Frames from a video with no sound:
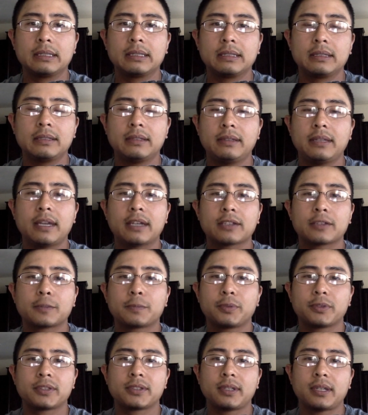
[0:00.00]
next
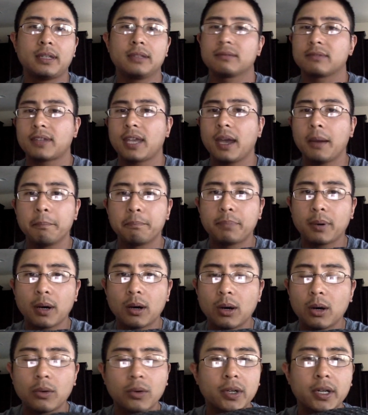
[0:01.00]
percent
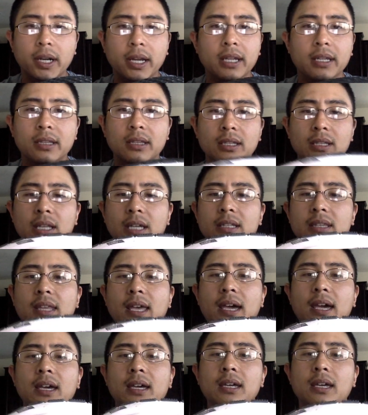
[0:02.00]
tempo or anything like
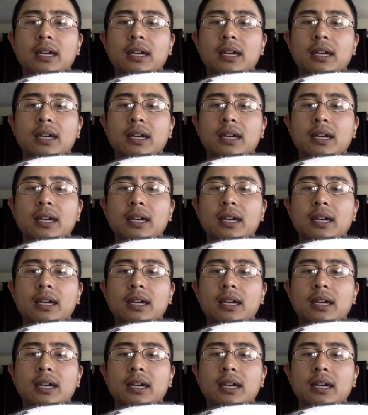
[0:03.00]
that.